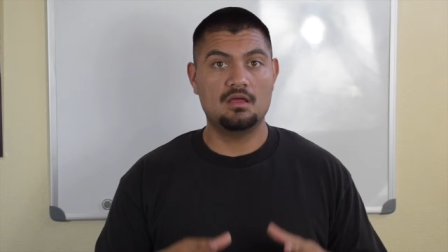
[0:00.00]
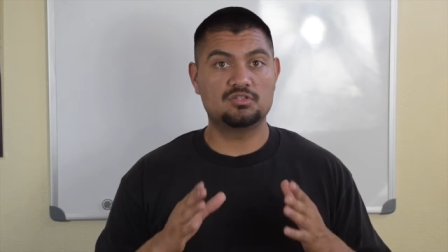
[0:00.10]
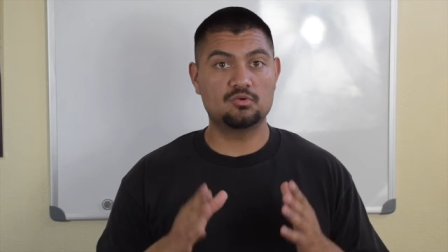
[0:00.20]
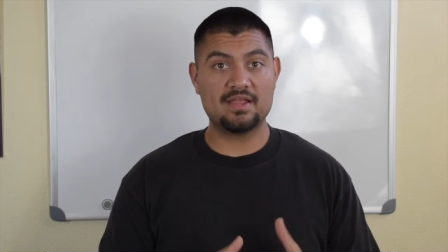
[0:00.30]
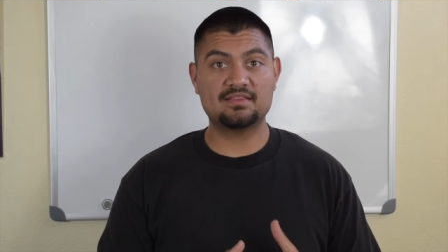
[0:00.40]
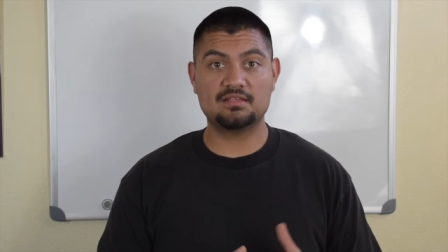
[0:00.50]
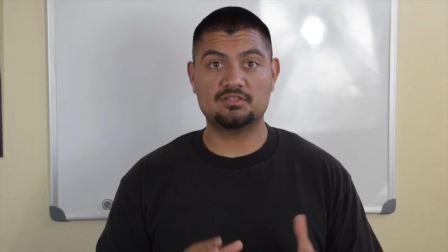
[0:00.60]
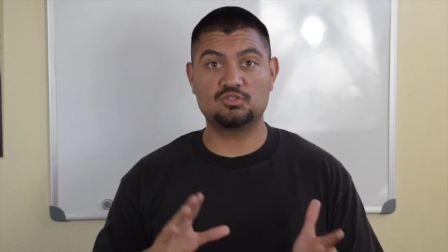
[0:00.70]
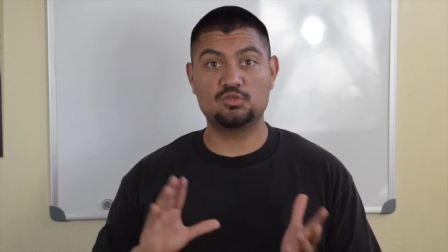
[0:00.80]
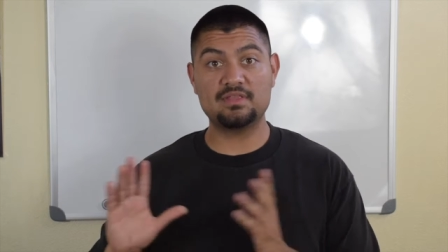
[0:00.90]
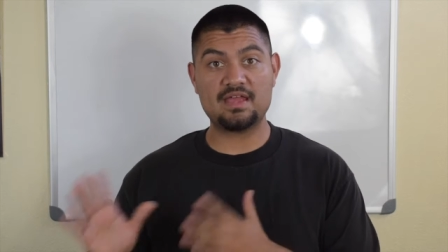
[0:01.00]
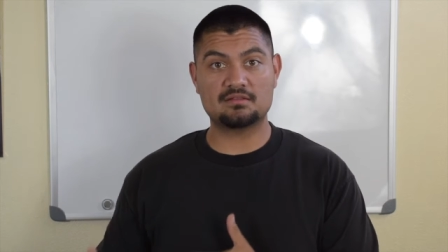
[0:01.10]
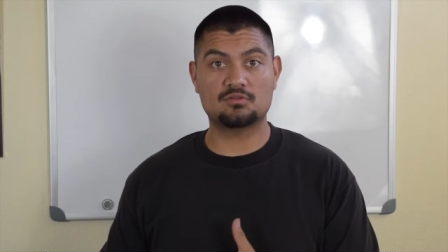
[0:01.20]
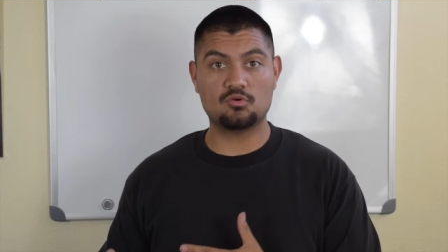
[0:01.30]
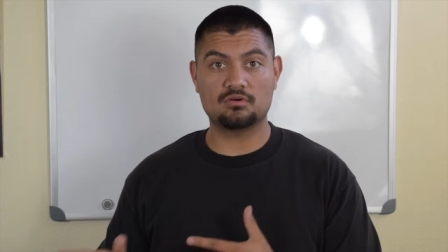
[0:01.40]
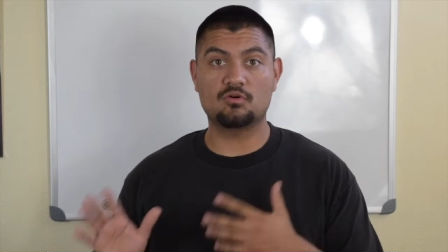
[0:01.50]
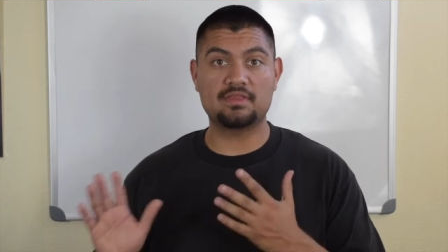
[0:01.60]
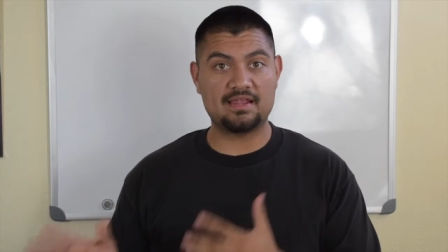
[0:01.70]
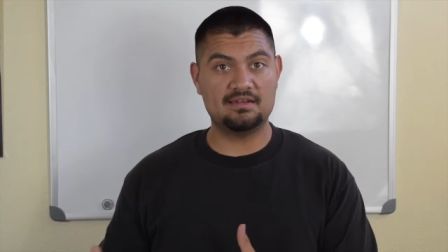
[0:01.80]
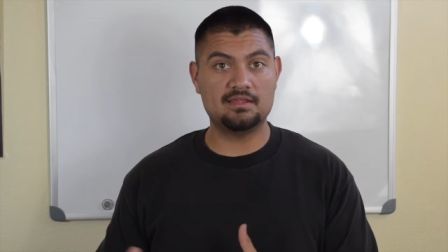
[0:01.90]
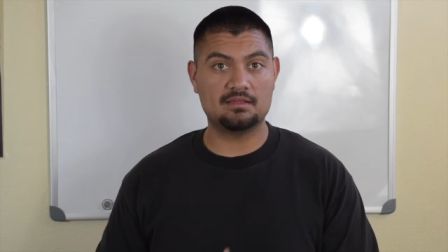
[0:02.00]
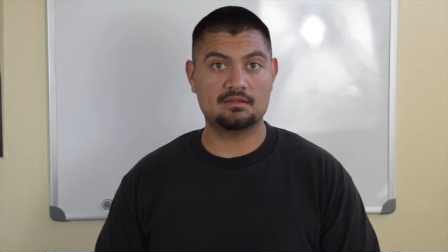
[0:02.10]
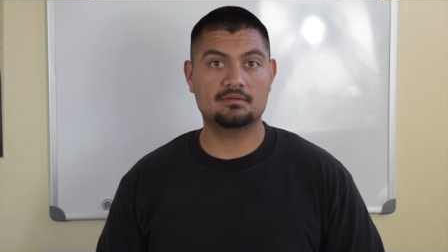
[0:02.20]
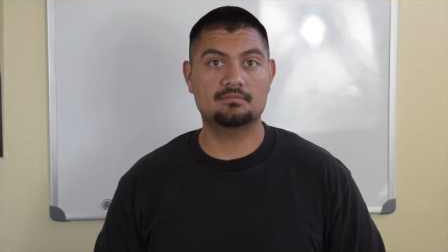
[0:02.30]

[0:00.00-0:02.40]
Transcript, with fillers: directed to that store or that link.